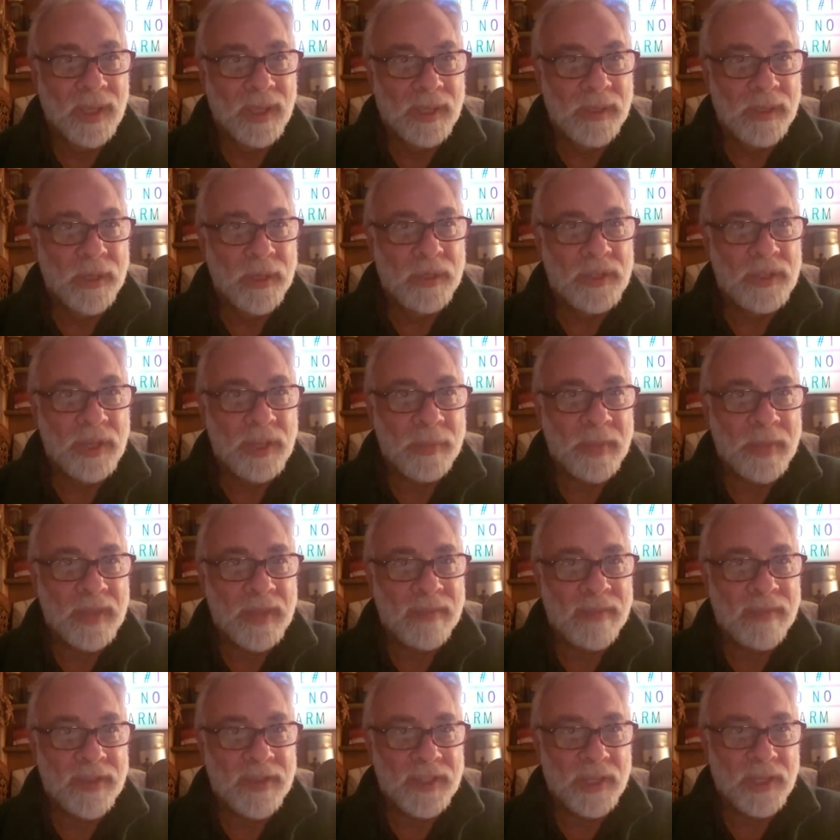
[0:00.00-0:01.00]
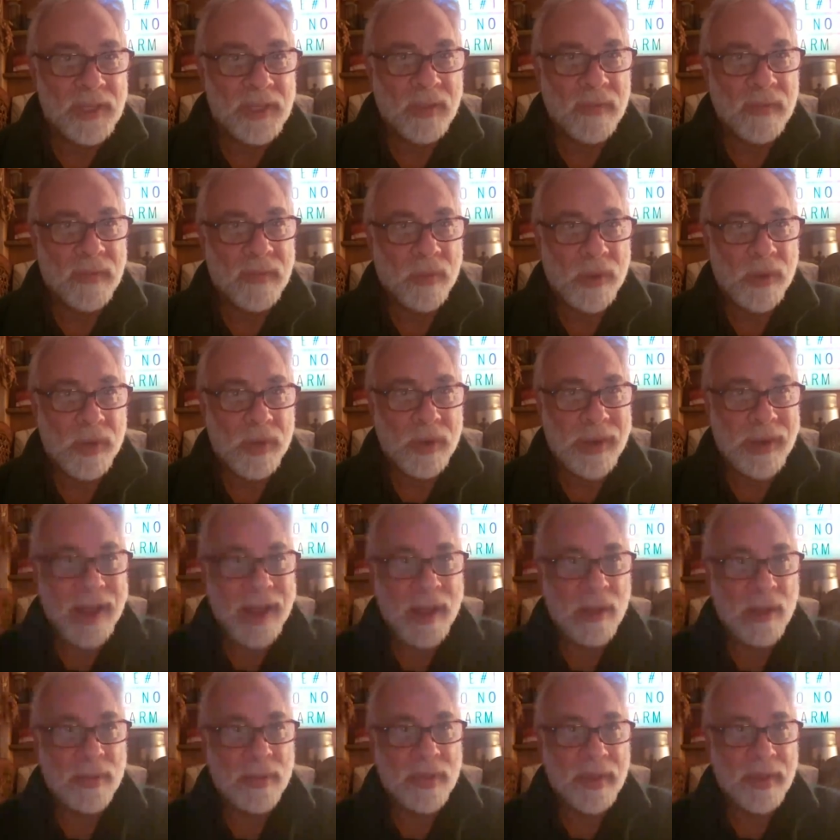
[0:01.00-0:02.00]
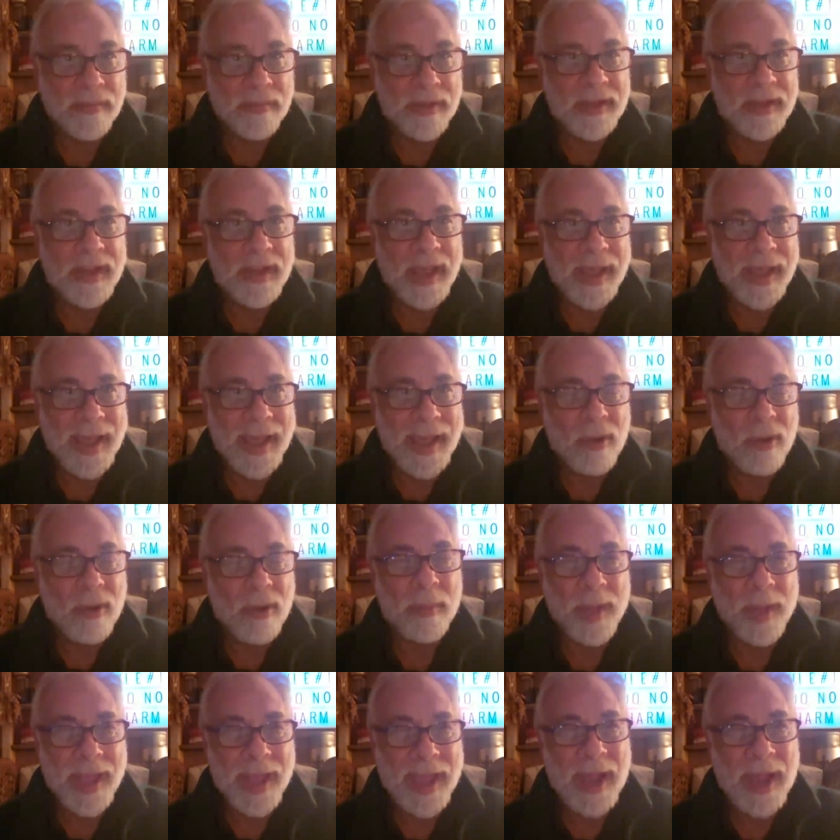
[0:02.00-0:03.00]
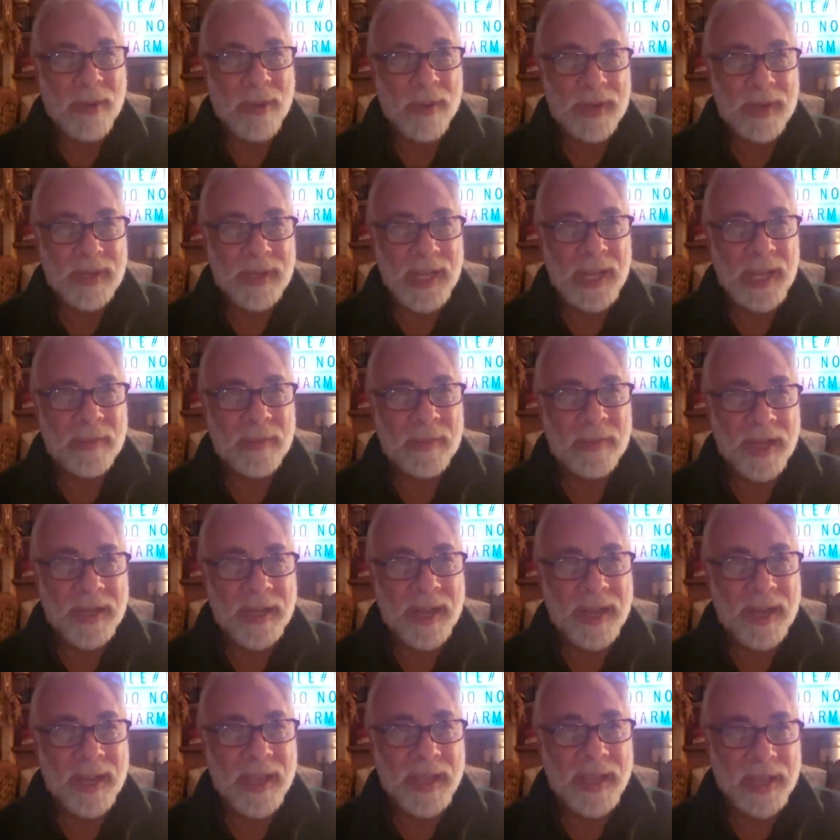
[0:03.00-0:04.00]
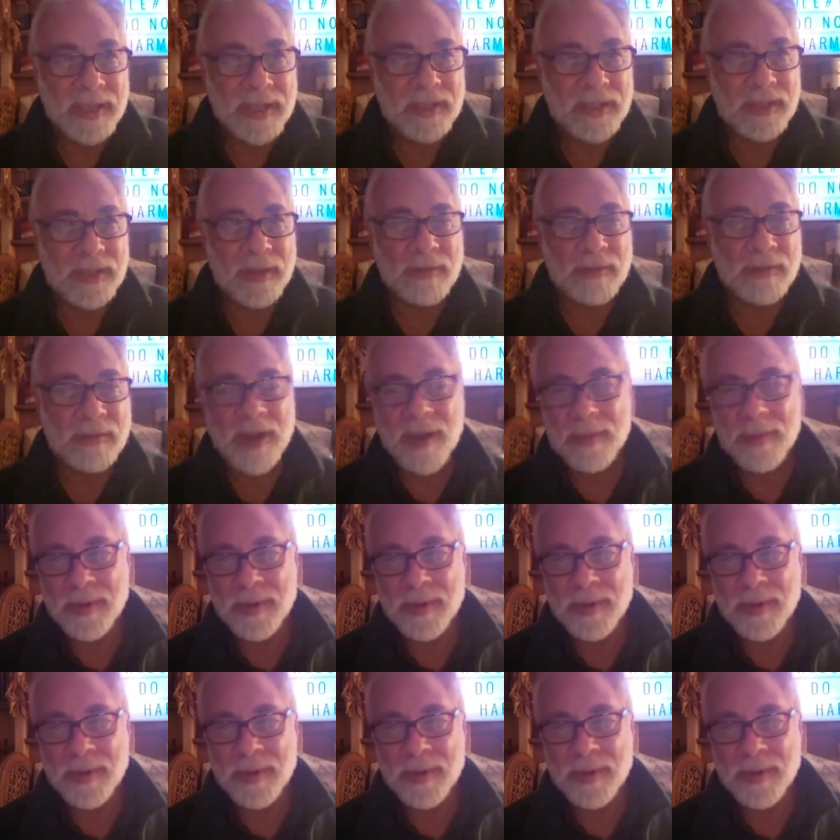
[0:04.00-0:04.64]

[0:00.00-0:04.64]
Do something physical for your health every day, hour by hour, day by day. Yes, sir.